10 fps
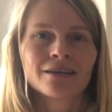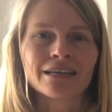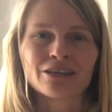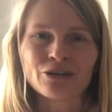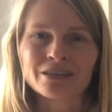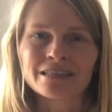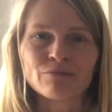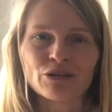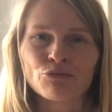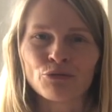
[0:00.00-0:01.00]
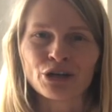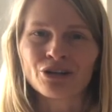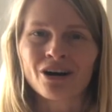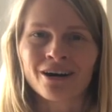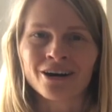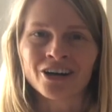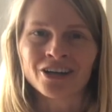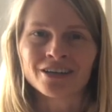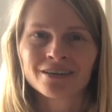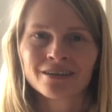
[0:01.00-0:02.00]
And he looked at me real hard
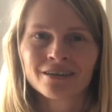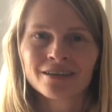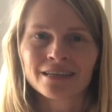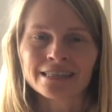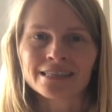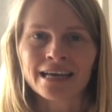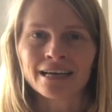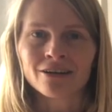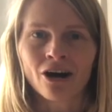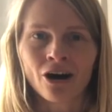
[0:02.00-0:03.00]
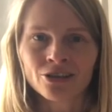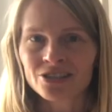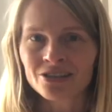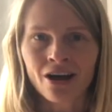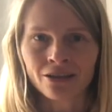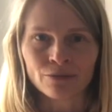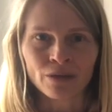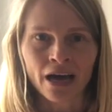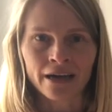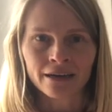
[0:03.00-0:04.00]
and said, all solemn
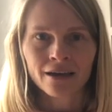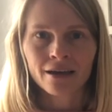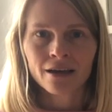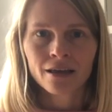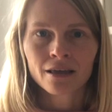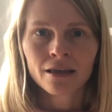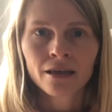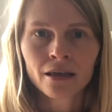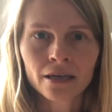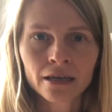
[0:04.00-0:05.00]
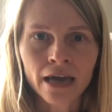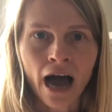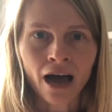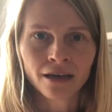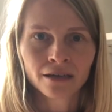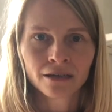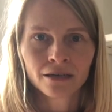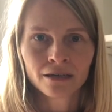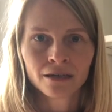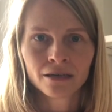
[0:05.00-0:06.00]
like, "Yeah,
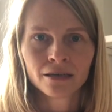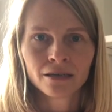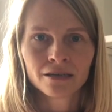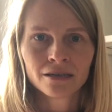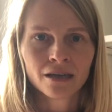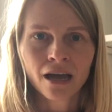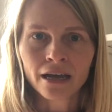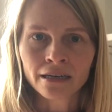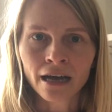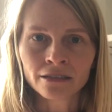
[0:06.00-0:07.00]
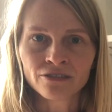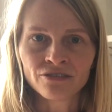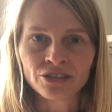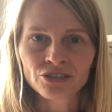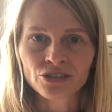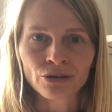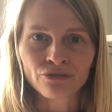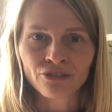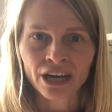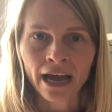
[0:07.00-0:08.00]
and elephants don't
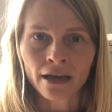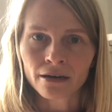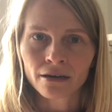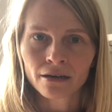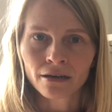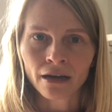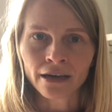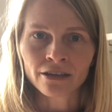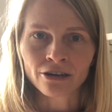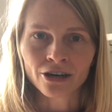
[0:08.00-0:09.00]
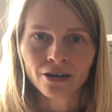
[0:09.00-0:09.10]
forget neither."